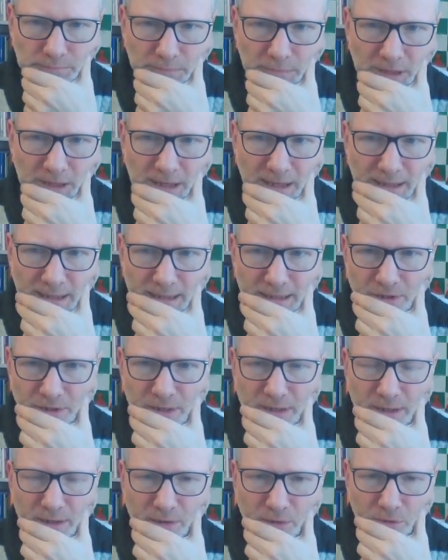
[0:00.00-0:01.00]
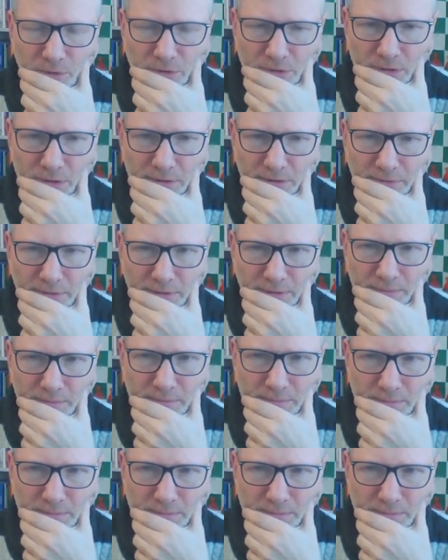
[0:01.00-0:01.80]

Knight h8 looks awful.